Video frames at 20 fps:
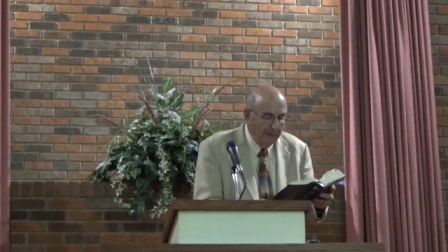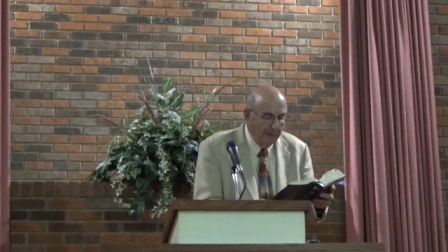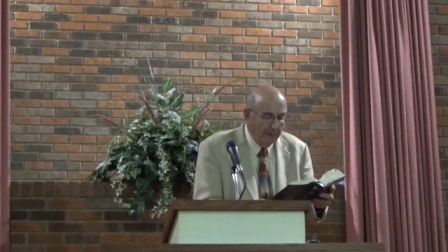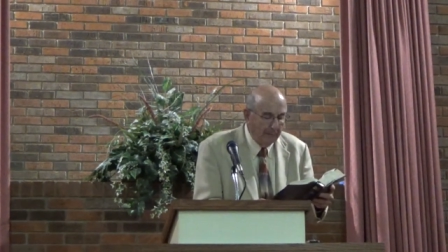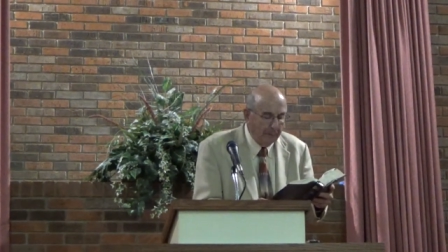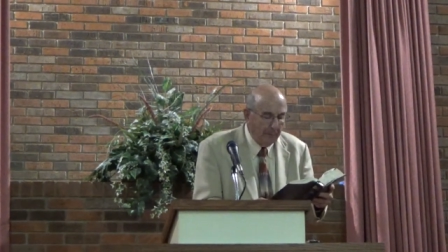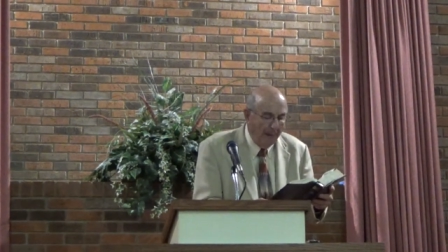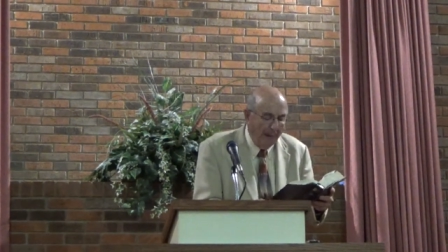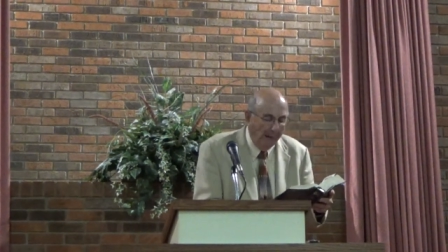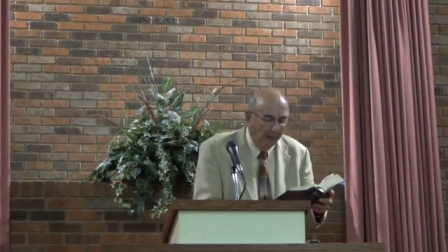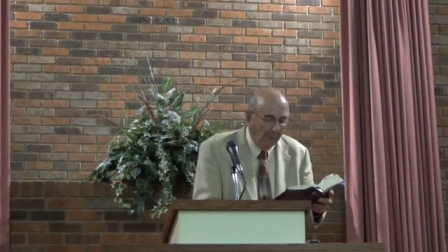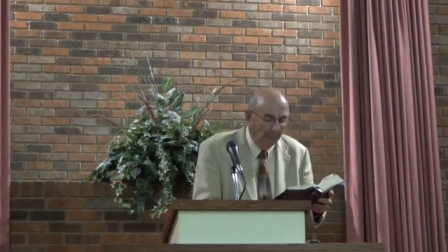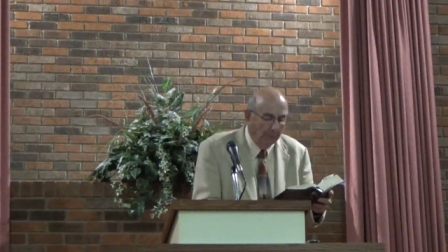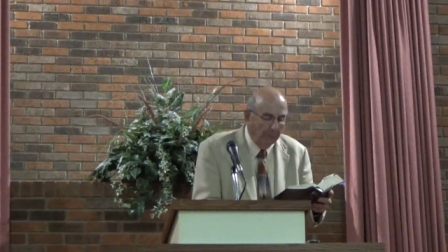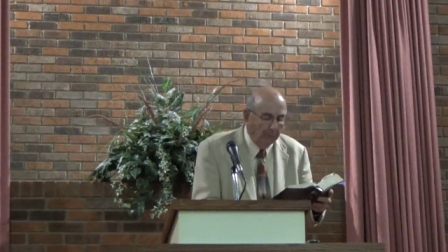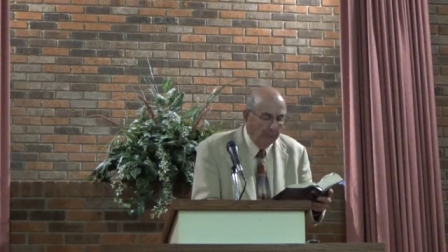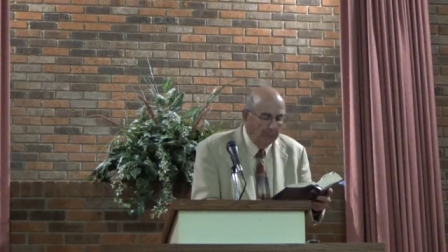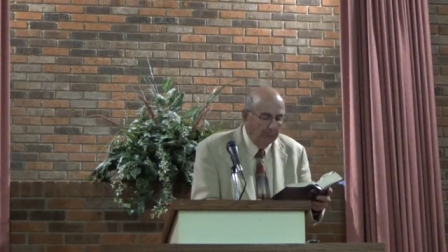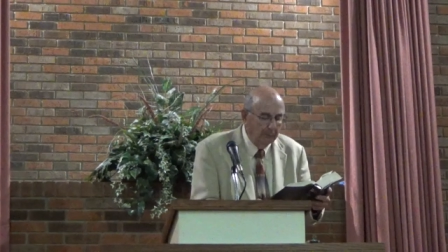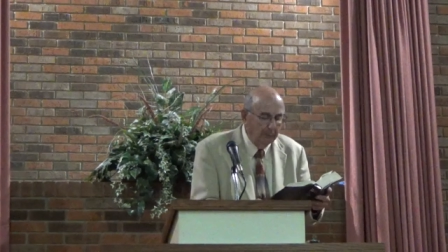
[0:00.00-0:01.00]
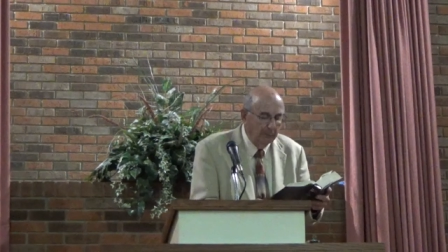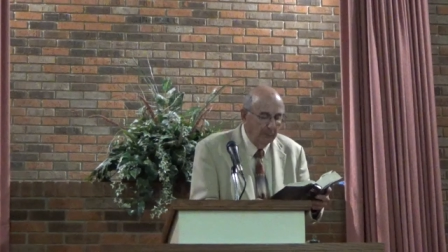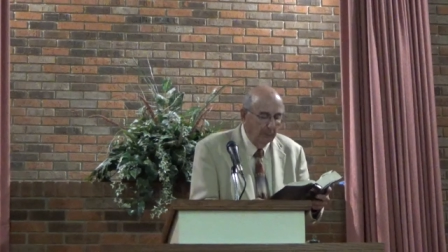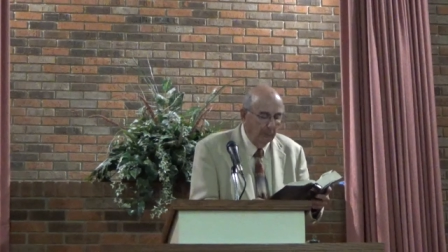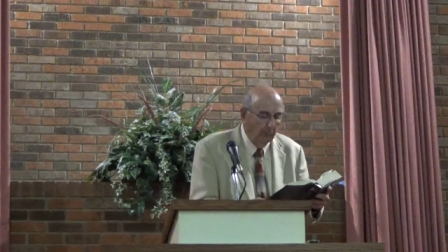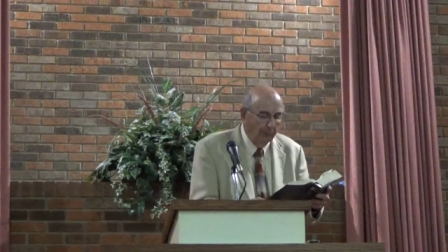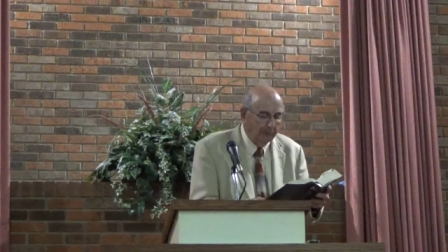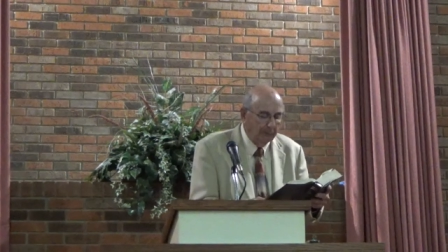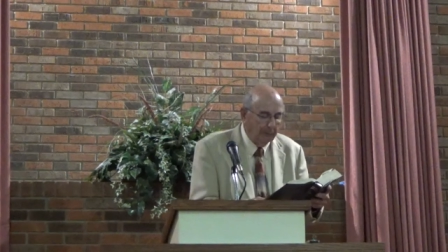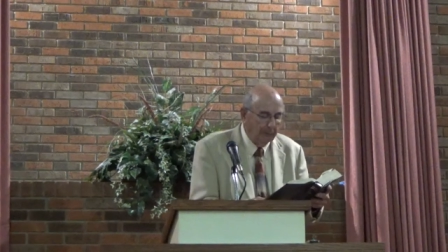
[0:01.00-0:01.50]
hath power,
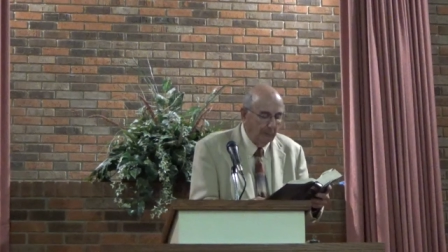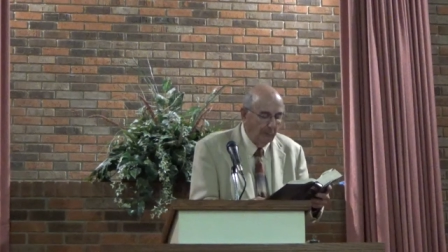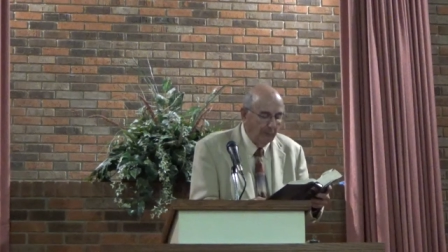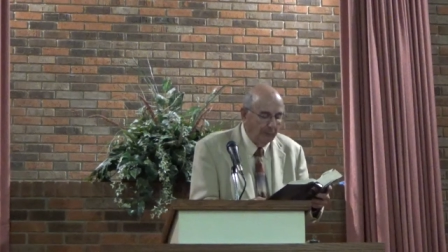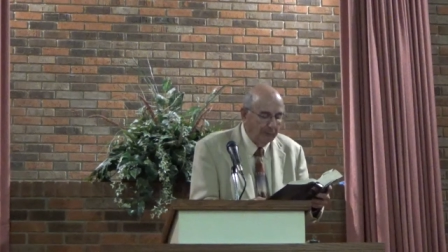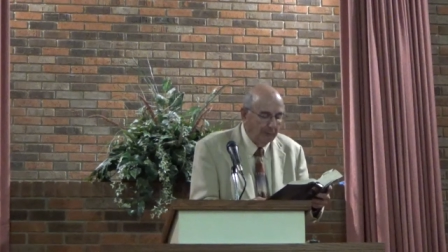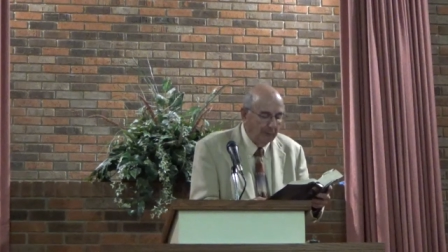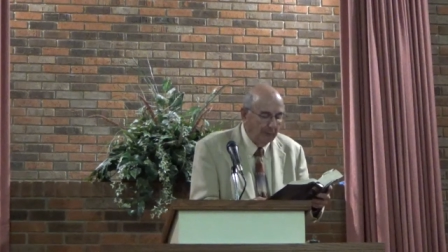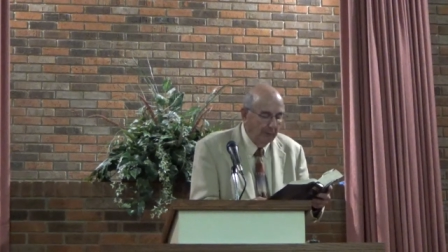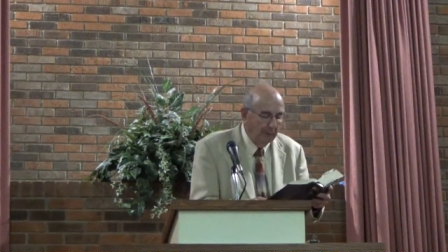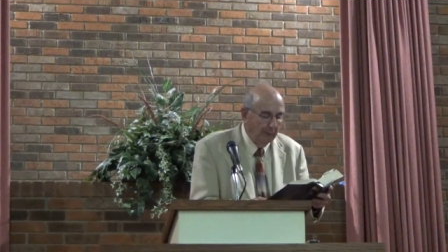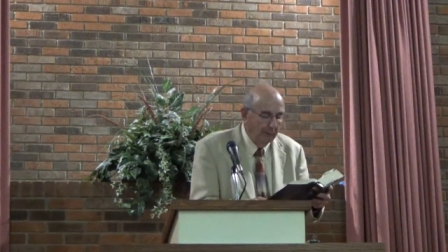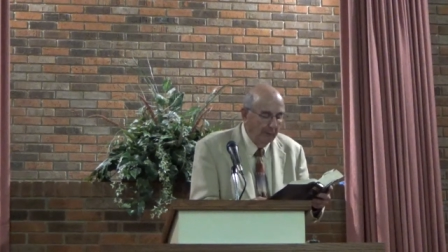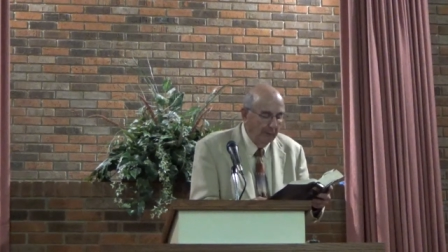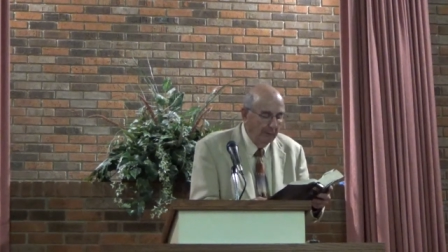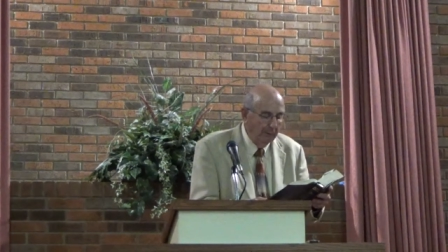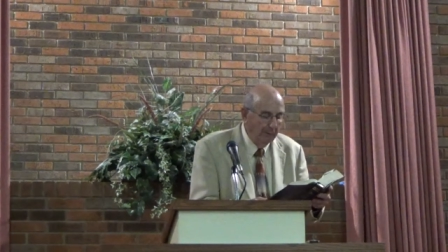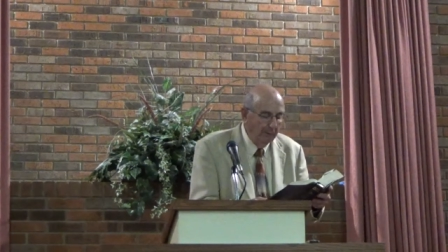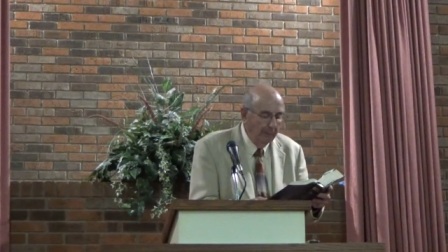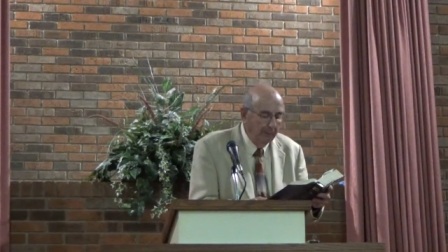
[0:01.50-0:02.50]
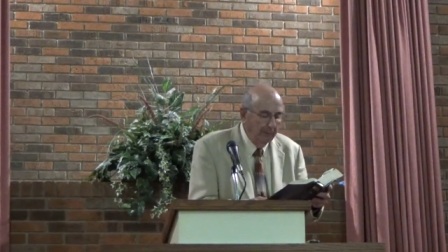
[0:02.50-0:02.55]
watch it, watch it now,